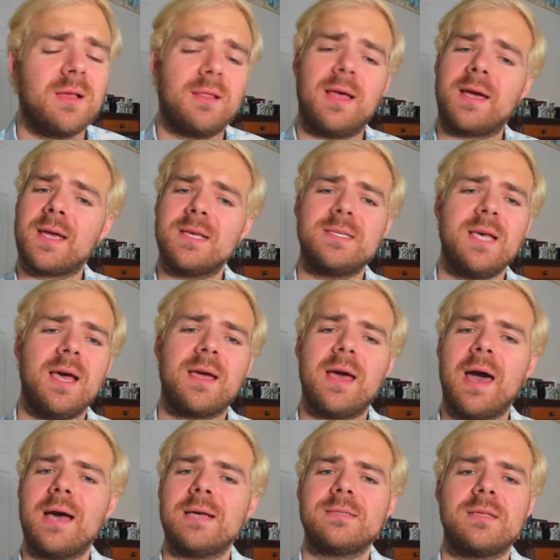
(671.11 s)
Like I said,
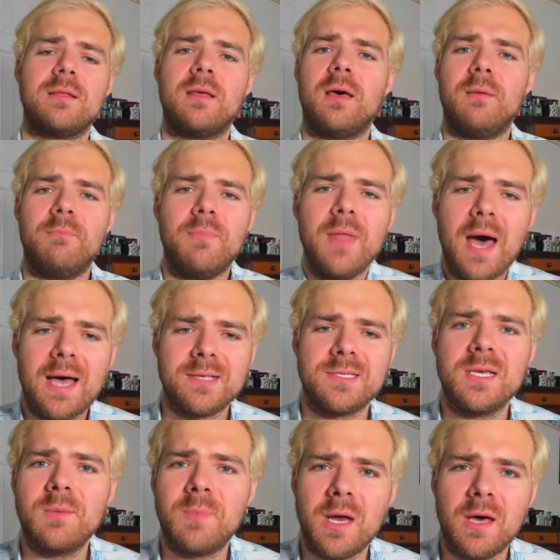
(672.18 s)
guys, not
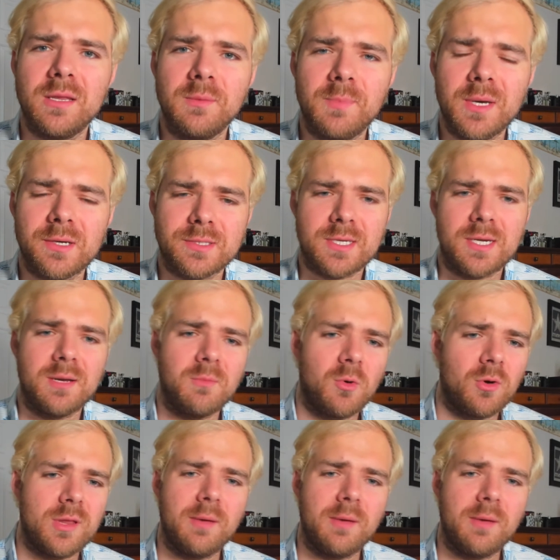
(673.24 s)
sleeping on the Bills anymore.